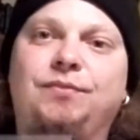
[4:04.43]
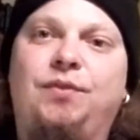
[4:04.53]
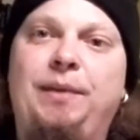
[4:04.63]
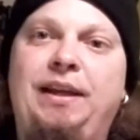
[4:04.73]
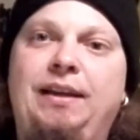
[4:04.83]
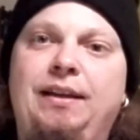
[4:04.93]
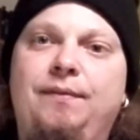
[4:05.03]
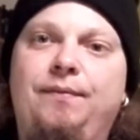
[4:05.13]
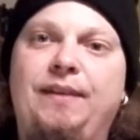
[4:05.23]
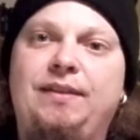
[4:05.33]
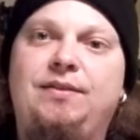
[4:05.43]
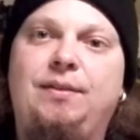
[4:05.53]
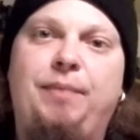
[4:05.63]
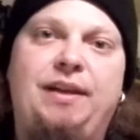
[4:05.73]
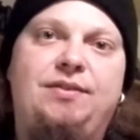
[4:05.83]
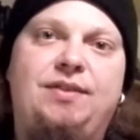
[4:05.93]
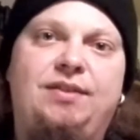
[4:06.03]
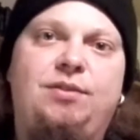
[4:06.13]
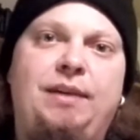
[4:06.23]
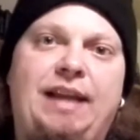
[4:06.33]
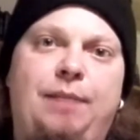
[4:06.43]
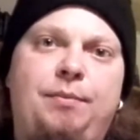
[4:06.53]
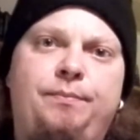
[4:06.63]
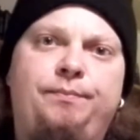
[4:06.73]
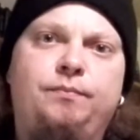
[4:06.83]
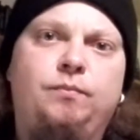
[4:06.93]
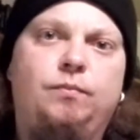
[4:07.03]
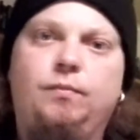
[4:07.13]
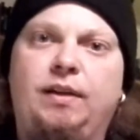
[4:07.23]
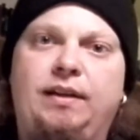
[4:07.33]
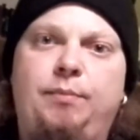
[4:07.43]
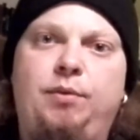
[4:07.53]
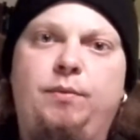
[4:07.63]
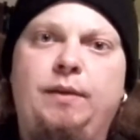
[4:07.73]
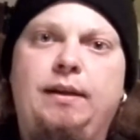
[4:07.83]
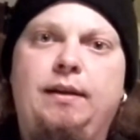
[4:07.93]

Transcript: for me, this is the best Testament album, the debut.